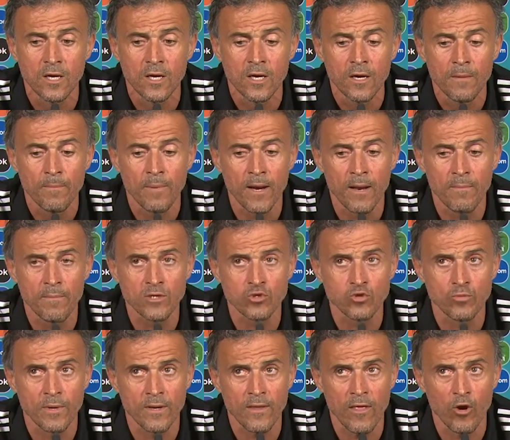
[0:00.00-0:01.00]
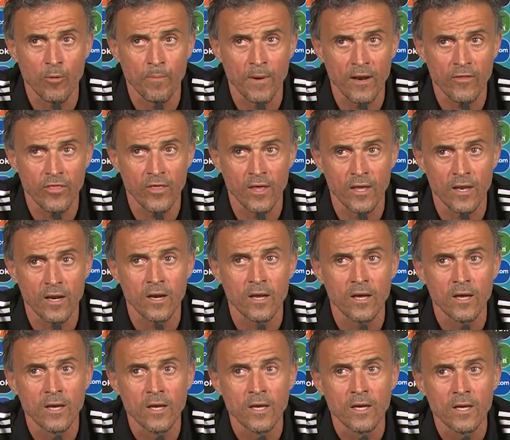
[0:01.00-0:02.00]
I've always felt that
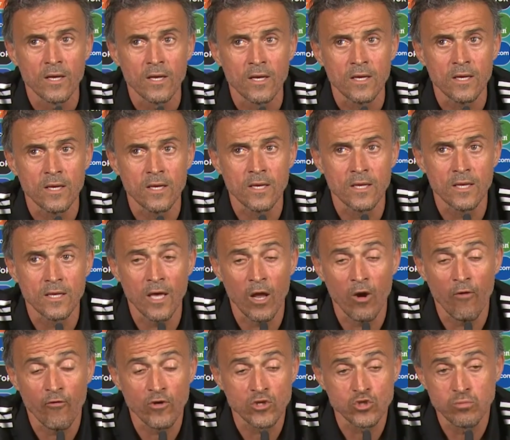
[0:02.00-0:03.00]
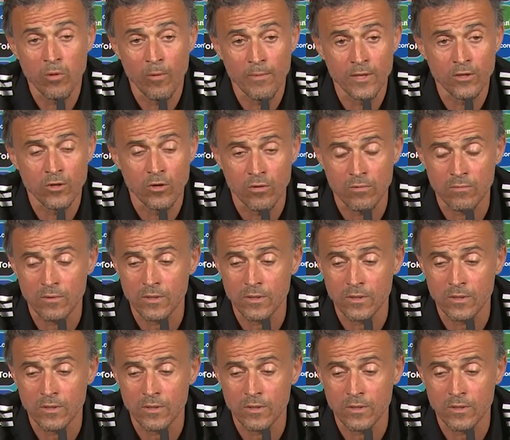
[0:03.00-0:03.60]
support from the directors